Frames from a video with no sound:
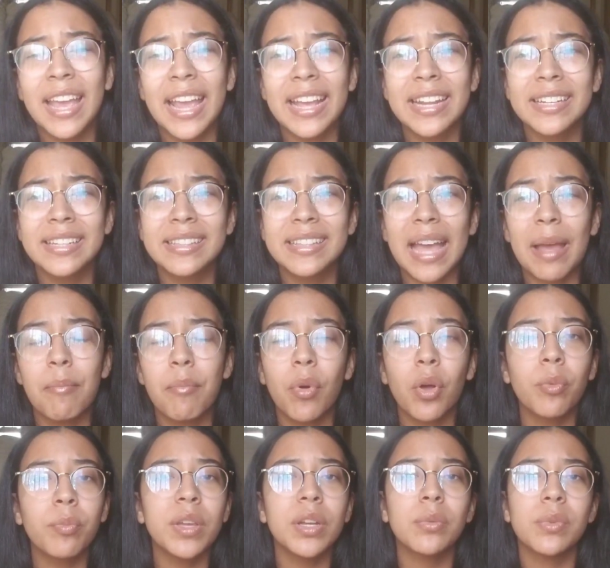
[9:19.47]
And that
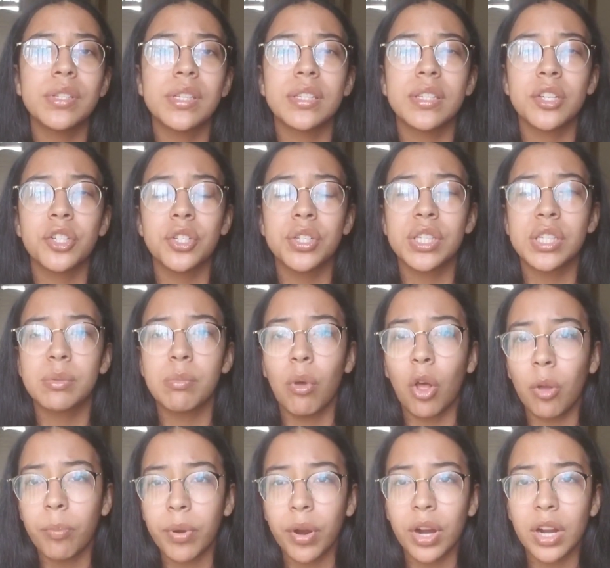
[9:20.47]
moment was such a
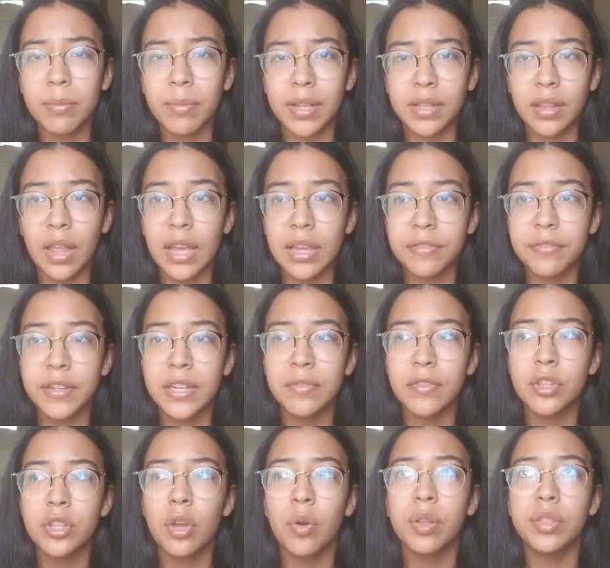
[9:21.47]
small part in my life. And
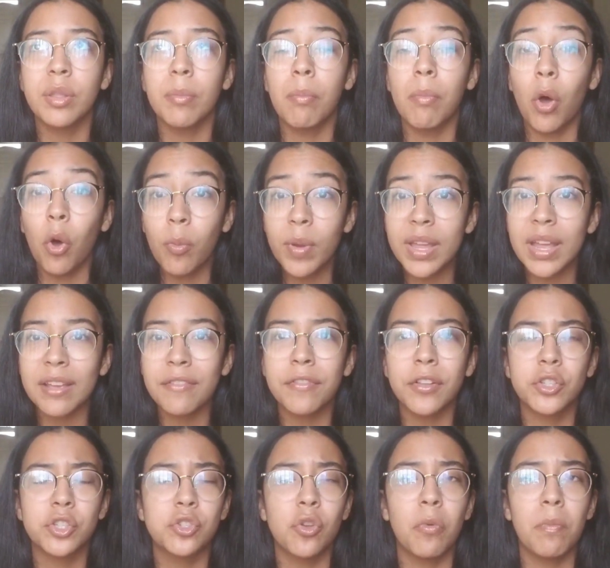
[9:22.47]
even though in the moment I
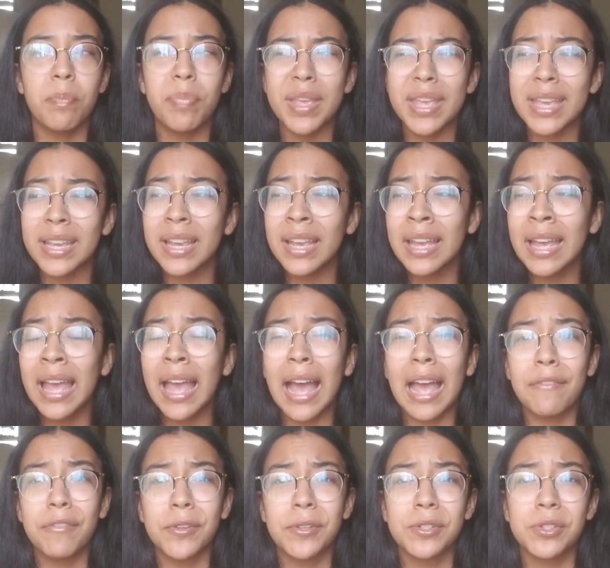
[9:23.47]
felt so big,
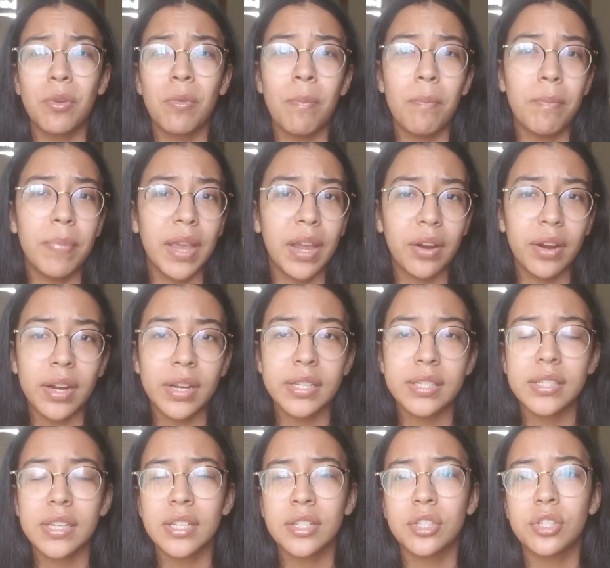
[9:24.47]
I felt so
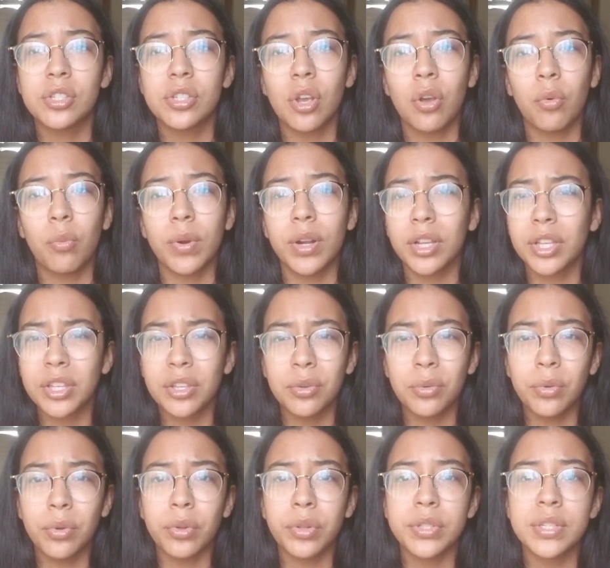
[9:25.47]
embarrassed and so
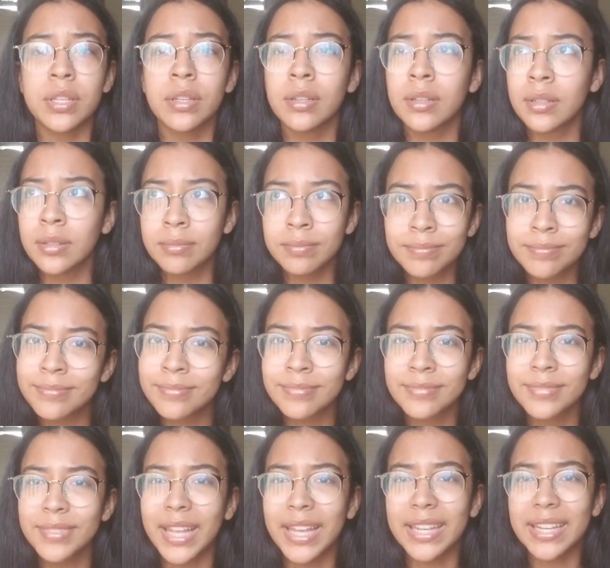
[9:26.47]
ridiculed,
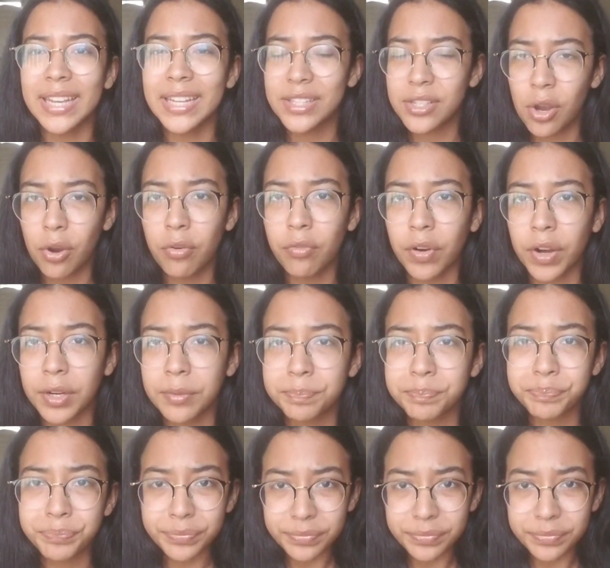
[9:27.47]
like, it's over.